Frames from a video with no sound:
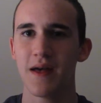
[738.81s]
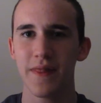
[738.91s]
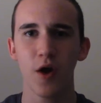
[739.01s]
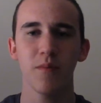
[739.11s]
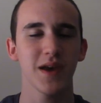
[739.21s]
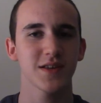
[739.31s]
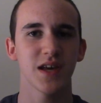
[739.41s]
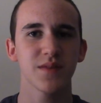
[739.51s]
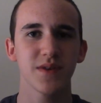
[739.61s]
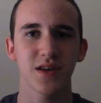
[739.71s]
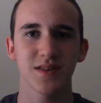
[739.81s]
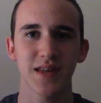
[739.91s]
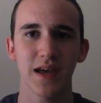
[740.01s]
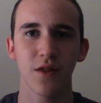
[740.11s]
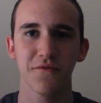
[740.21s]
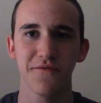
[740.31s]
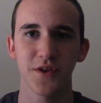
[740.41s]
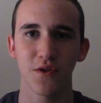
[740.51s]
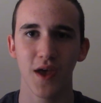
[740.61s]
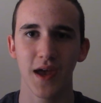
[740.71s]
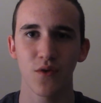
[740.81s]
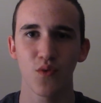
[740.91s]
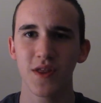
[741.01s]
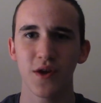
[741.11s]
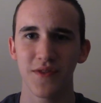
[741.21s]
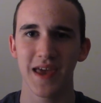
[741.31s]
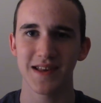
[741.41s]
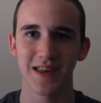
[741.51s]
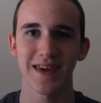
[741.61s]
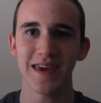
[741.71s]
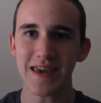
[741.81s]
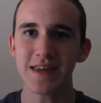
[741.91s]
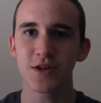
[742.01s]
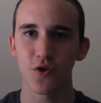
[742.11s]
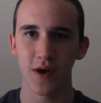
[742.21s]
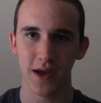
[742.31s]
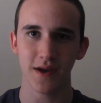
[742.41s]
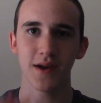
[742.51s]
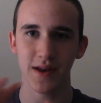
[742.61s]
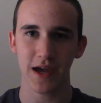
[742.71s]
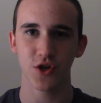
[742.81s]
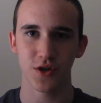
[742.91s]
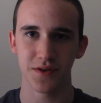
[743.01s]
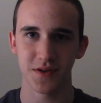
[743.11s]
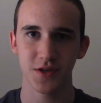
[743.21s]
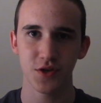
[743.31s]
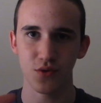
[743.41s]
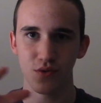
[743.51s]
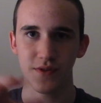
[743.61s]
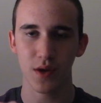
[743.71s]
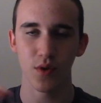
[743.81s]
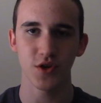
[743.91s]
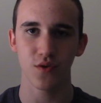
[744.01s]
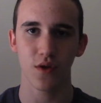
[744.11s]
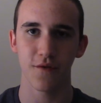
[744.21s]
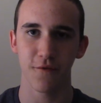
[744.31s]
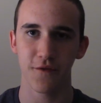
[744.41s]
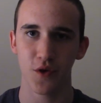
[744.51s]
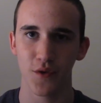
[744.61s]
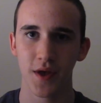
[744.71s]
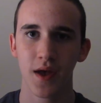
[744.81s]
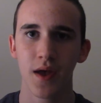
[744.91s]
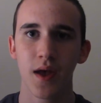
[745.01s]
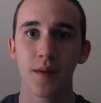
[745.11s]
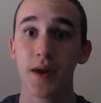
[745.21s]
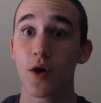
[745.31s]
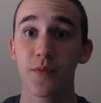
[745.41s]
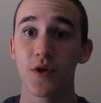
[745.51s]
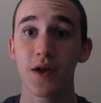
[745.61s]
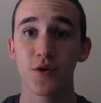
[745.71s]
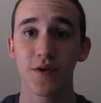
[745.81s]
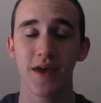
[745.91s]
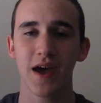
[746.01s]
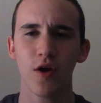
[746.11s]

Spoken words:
That would make sense, because 10 Cloverfield Lane really only has, like, Easter egg connections to the original Cloverfield. But I hope they're not doing that.